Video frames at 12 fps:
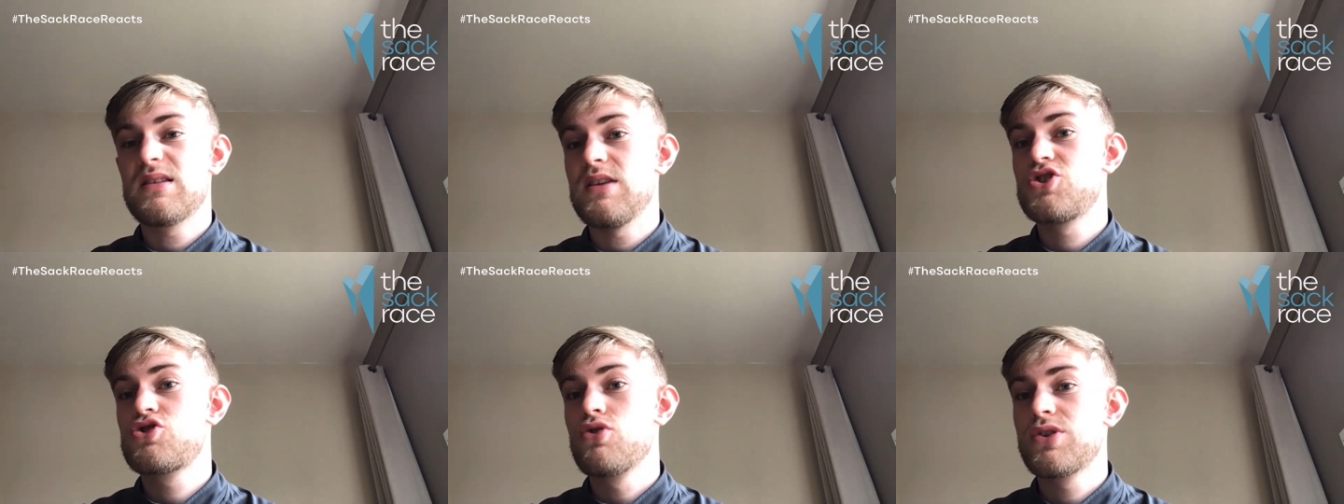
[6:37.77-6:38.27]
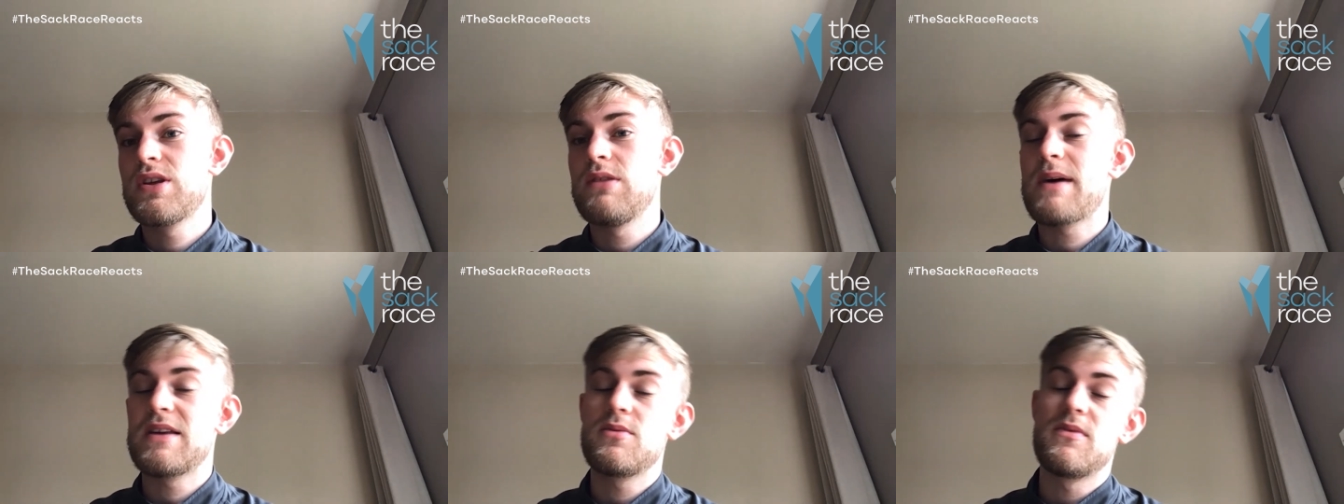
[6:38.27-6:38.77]
He's trusted
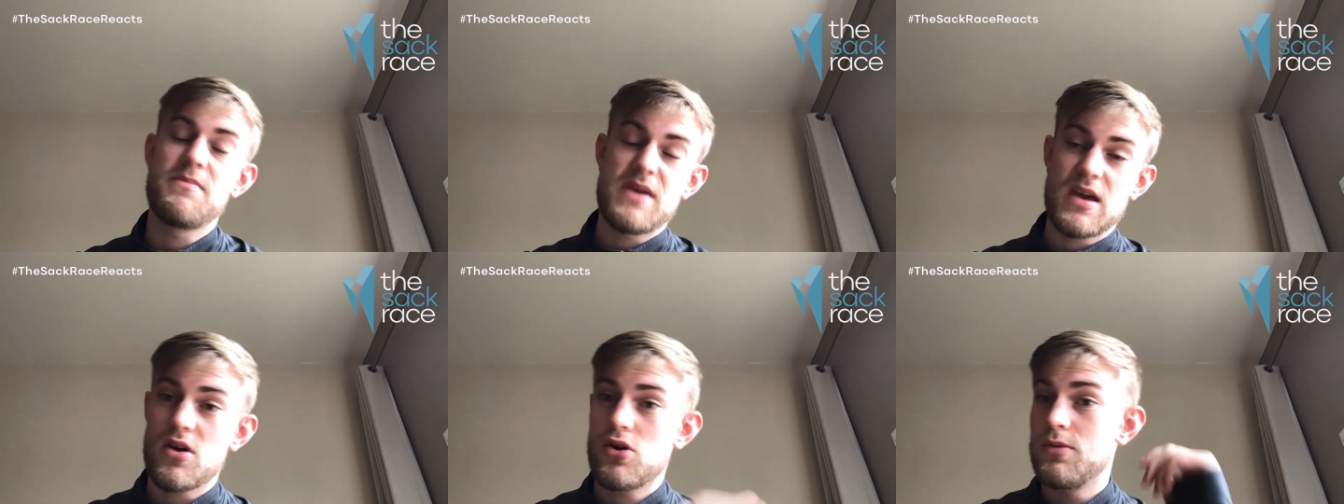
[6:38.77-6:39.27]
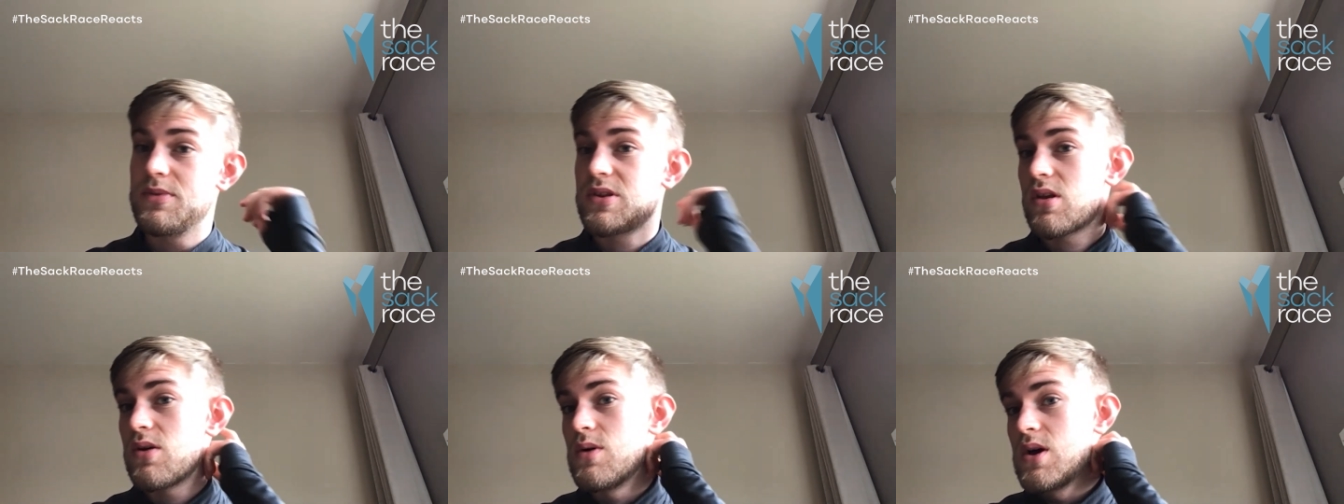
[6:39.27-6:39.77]
by some of the bigger clubs
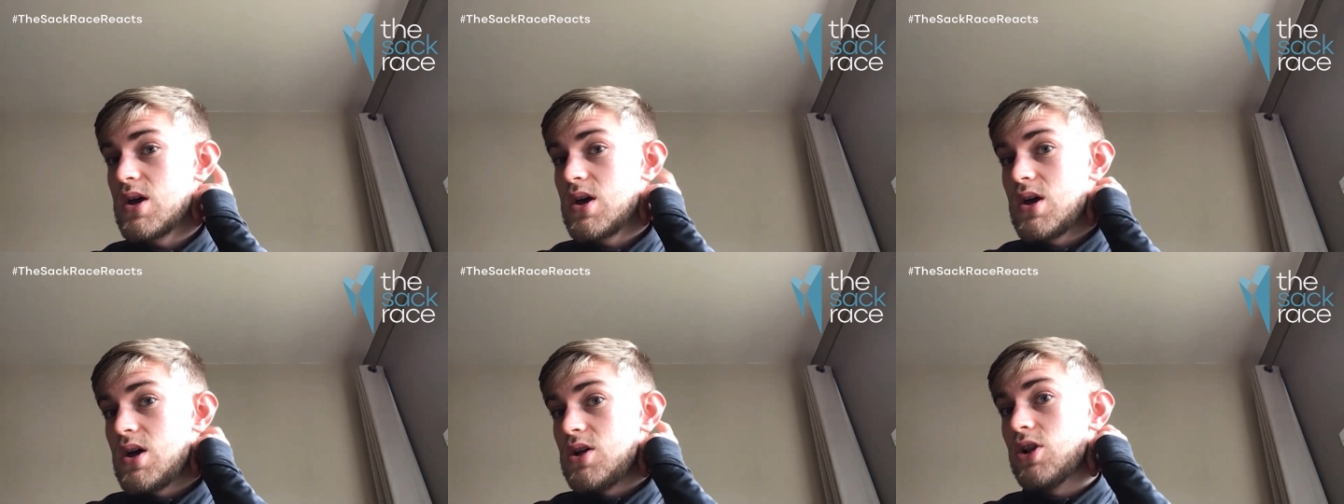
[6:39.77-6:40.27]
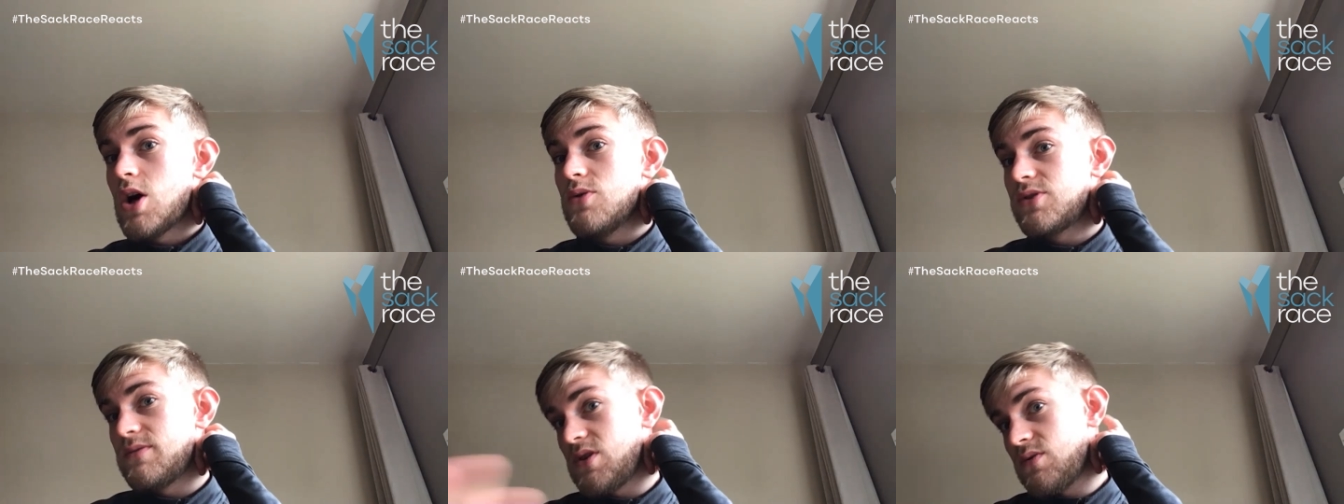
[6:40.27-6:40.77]
to loan
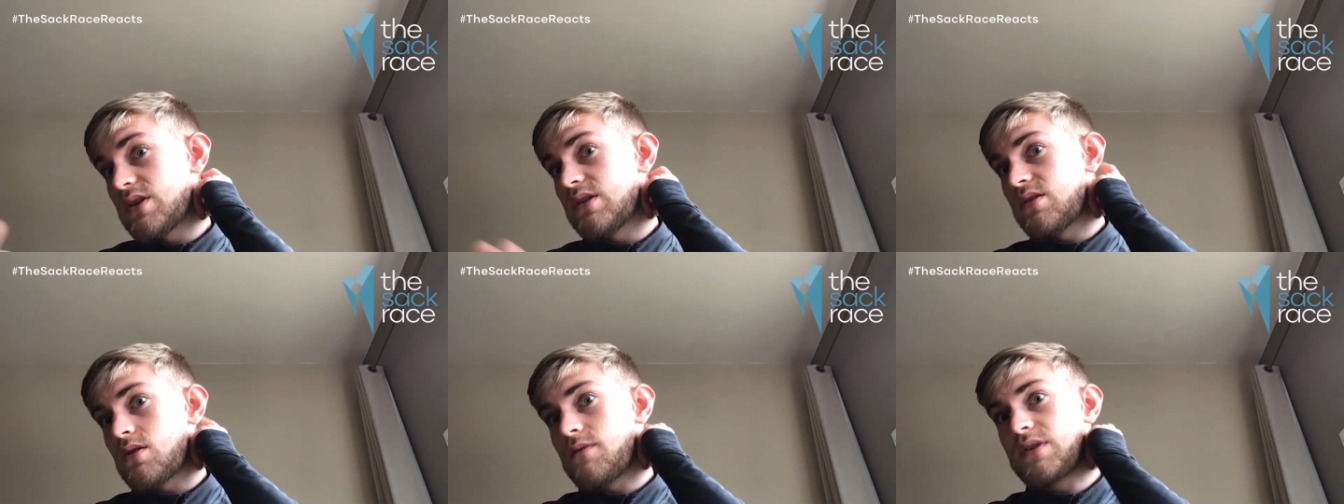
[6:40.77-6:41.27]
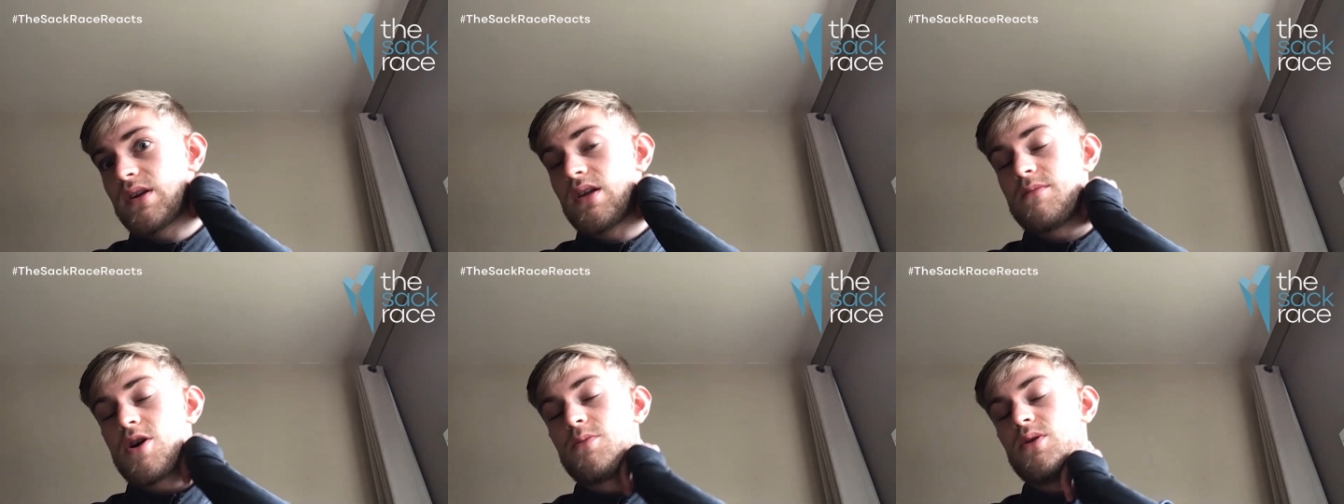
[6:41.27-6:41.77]
some youngsters. Obviously, at
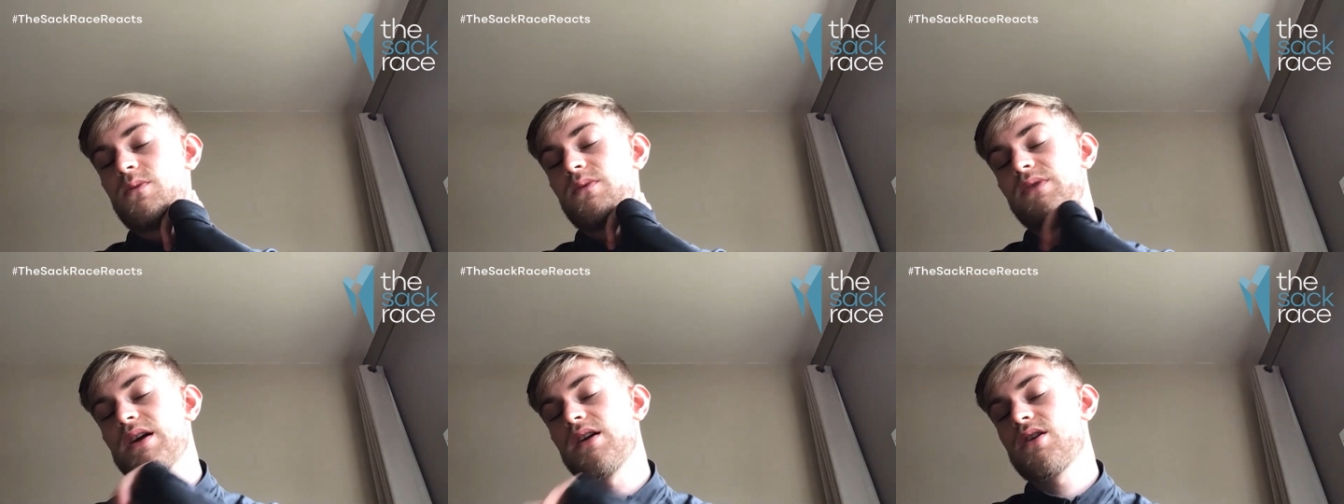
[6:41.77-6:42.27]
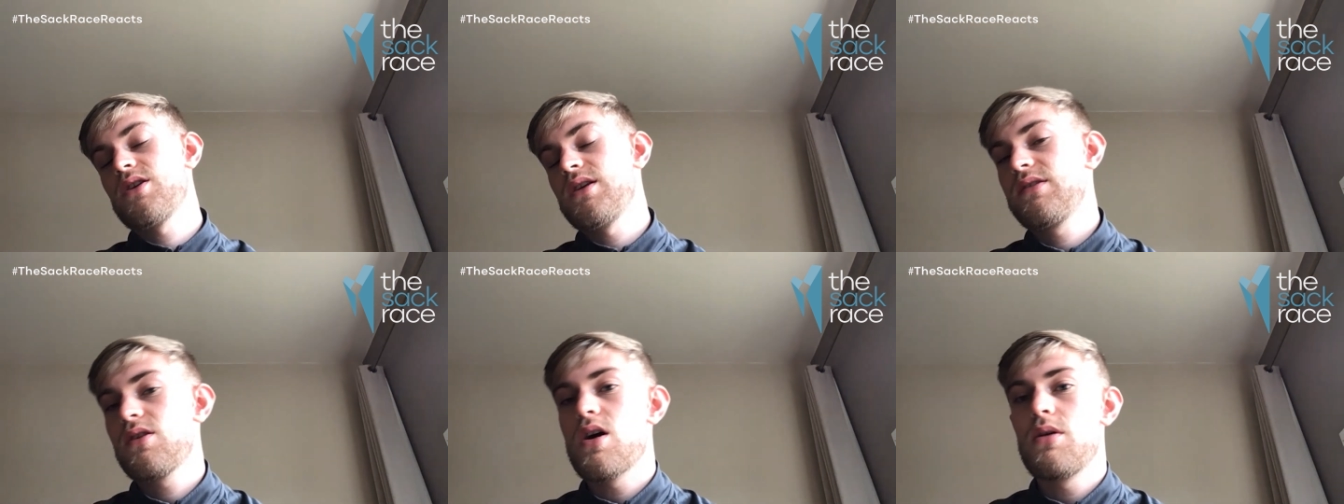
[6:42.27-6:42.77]
the moment with Lincoln,
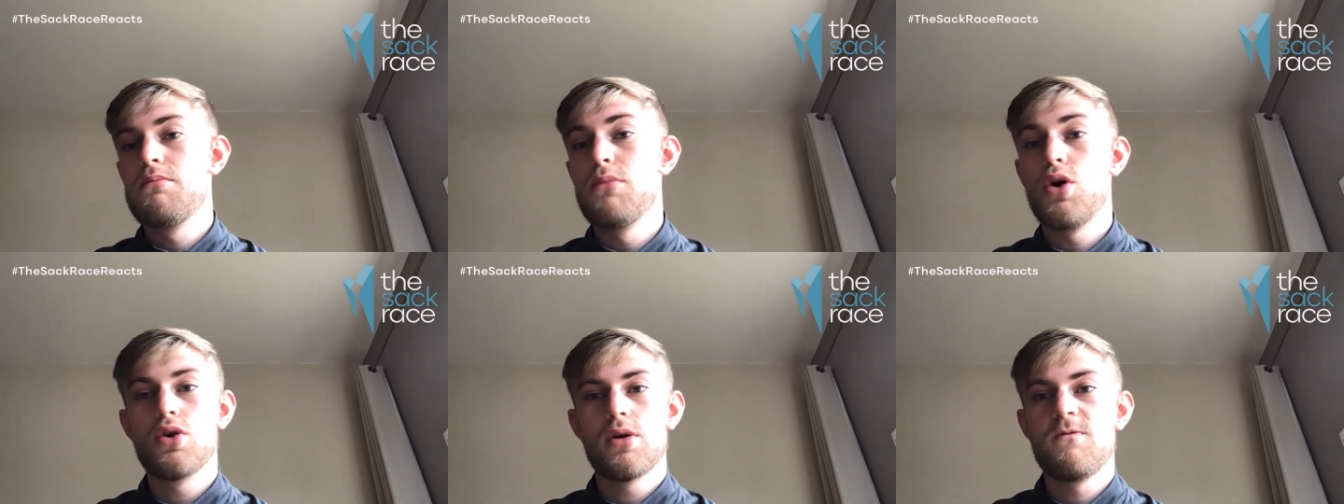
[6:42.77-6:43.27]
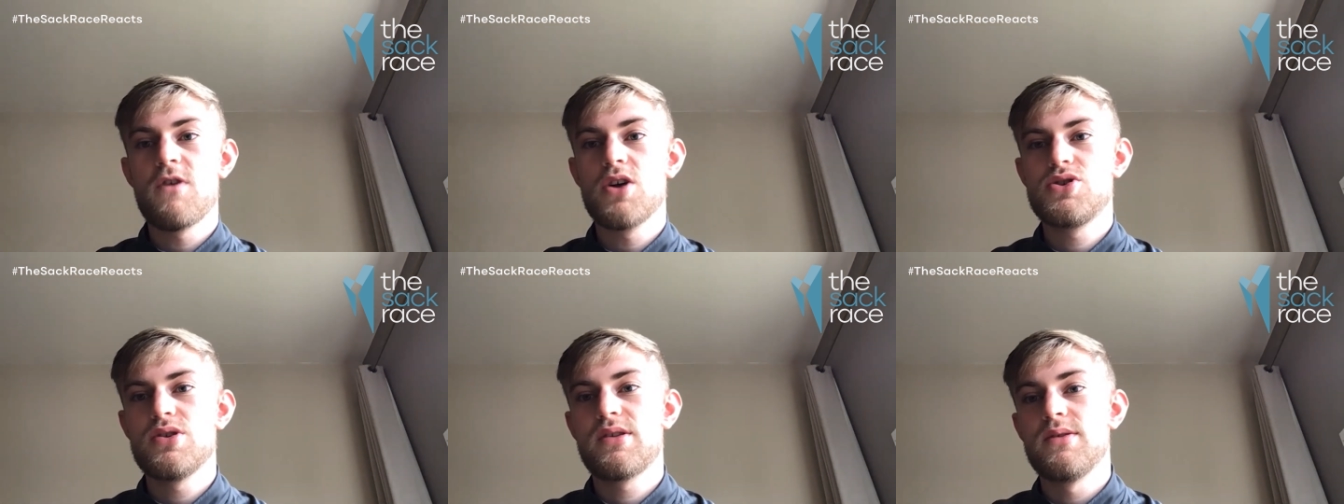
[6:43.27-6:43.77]
he's got Morgan
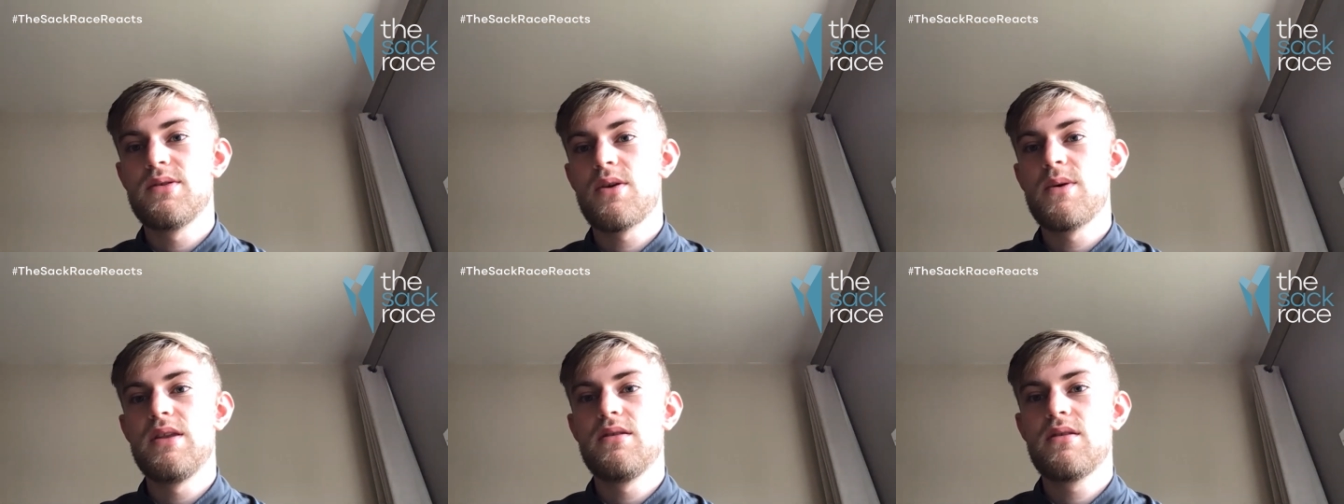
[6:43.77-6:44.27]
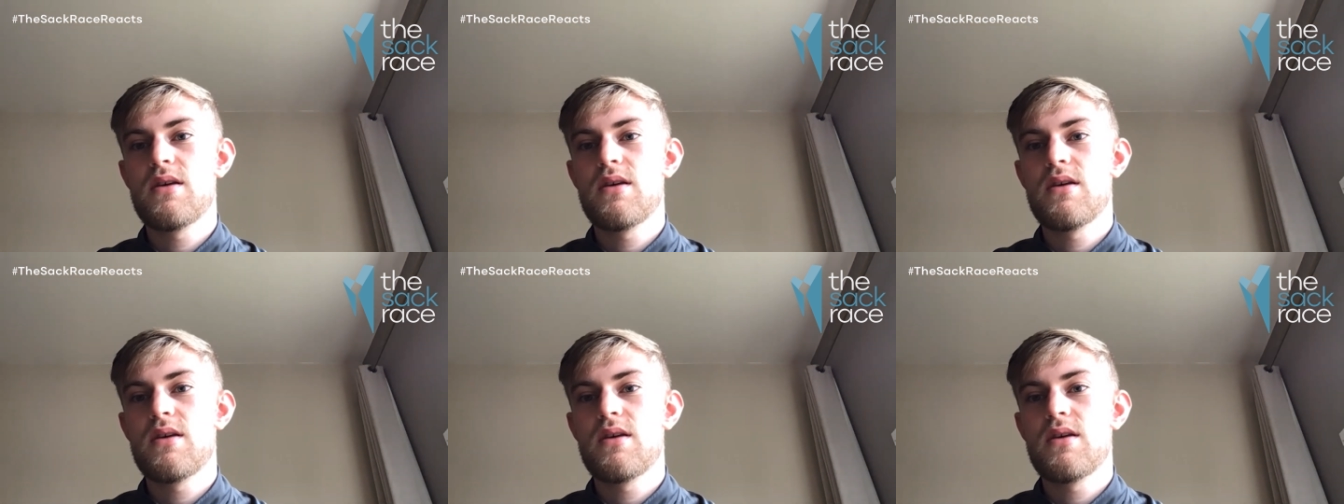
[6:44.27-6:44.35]
Rogers, who's doing